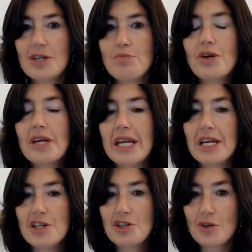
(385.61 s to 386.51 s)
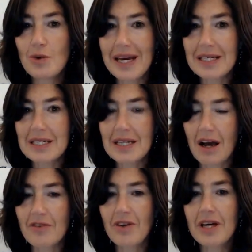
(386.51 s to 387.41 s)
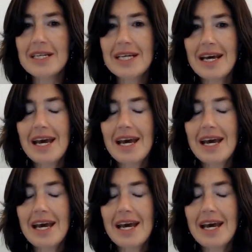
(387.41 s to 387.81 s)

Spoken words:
and put it into a stock fund,